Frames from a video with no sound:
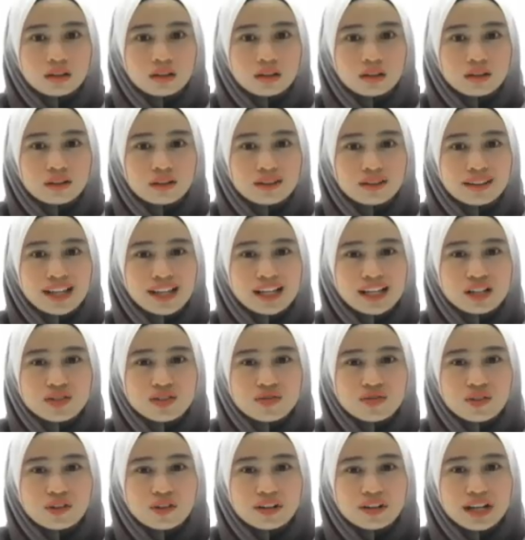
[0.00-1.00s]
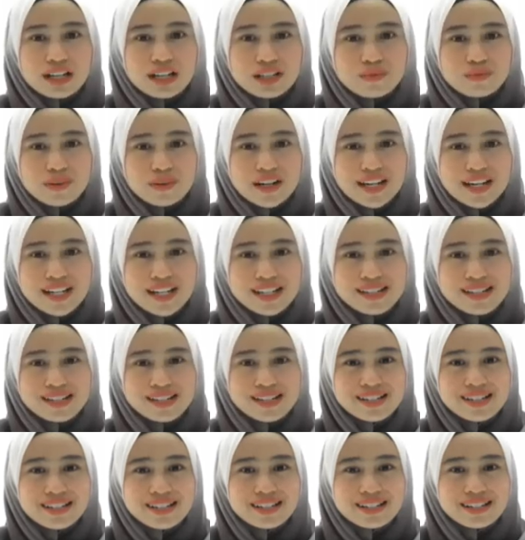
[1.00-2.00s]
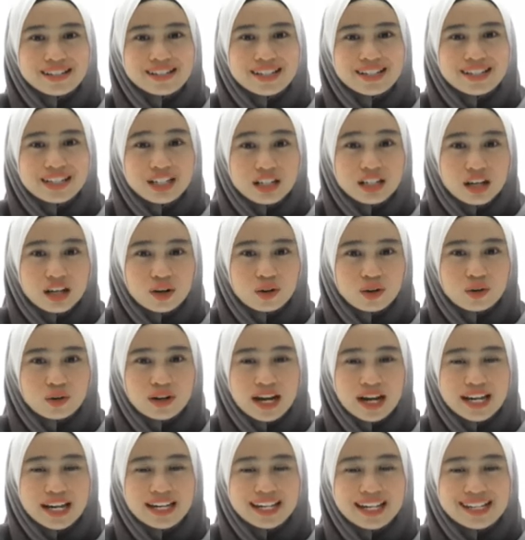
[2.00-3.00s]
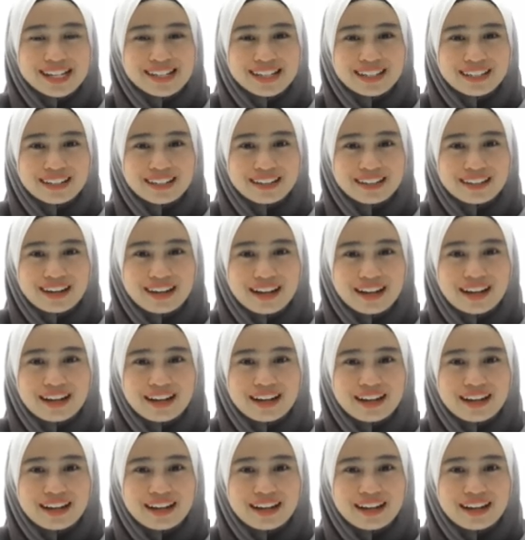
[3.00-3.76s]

Thanks for the explanation just now, NURAINI SYAKIRAH.